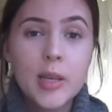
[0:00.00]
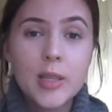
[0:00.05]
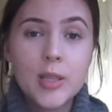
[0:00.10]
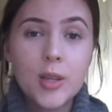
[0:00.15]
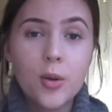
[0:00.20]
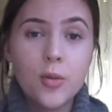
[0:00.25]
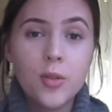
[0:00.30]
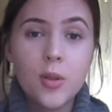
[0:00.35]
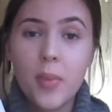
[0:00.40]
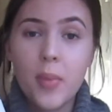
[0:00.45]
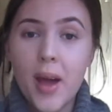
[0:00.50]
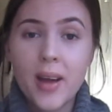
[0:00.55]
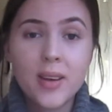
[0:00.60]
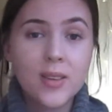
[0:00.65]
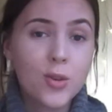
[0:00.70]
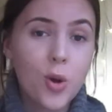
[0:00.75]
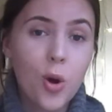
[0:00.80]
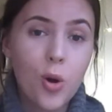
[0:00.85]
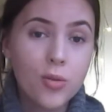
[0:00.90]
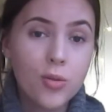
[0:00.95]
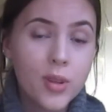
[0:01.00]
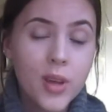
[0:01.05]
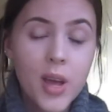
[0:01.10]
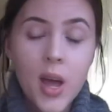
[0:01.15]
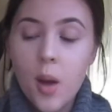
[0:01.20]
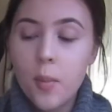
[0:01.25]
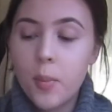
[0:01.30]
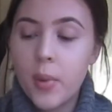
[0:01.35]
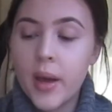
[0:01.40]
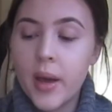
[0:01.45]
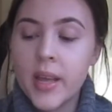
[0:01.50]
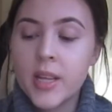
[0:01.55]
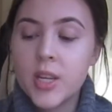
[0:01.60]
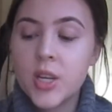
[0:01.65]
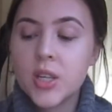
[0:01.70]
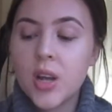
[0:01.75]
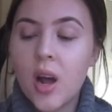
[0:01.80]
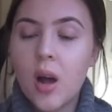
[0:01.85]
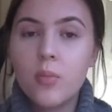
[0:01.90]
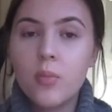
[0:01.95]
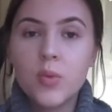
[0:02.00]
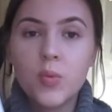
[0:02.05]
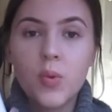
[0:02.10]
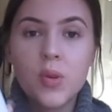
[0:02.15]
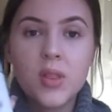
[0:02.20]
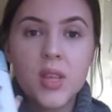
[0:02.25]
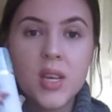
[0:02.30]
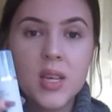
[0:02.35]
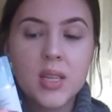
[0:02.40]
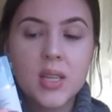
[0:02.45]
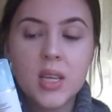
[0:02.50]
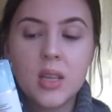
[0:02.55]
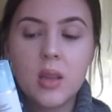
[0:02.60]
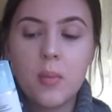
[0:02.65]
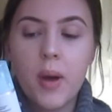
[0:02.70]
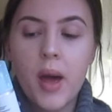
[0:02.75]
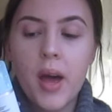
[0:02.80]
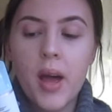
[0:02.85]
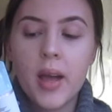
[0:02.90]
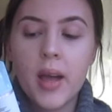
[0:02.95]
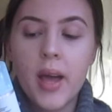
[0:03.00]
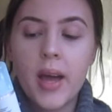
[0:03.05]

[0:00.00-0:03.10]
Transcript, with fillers: so the bag is gone but it just comes with this in the bag